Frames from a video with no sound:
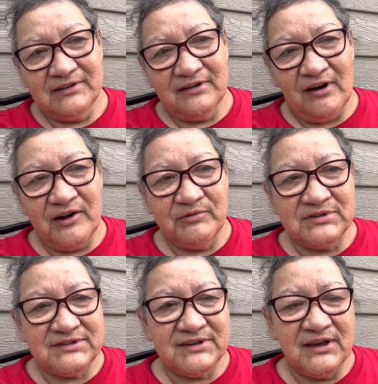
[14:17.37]
I would
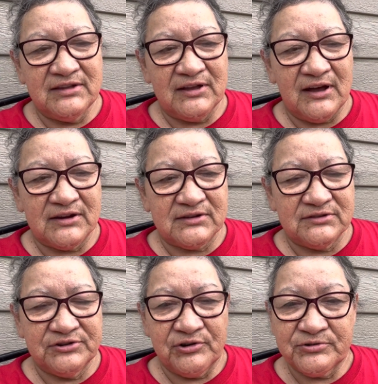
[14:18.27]
say that
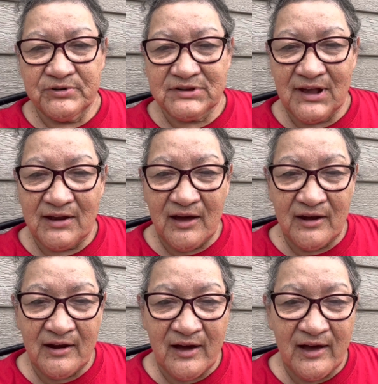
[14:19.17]
George Racette
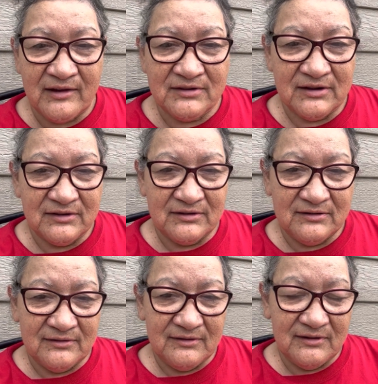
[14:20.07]
had a hand in
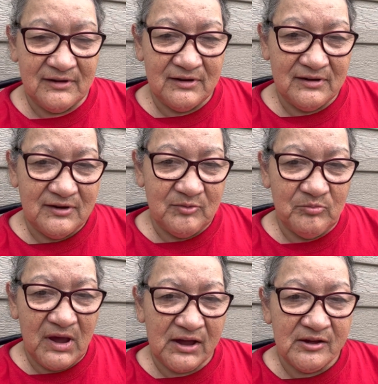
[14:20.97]

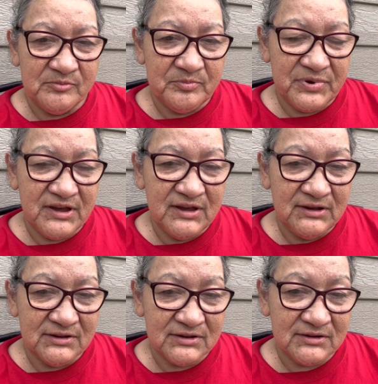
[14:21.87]
making
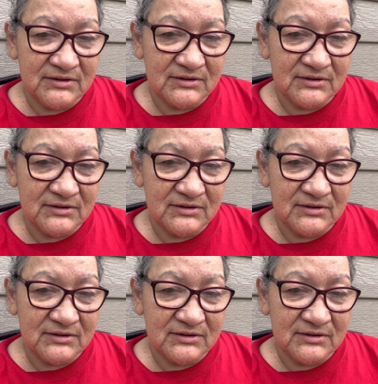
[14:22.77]
peace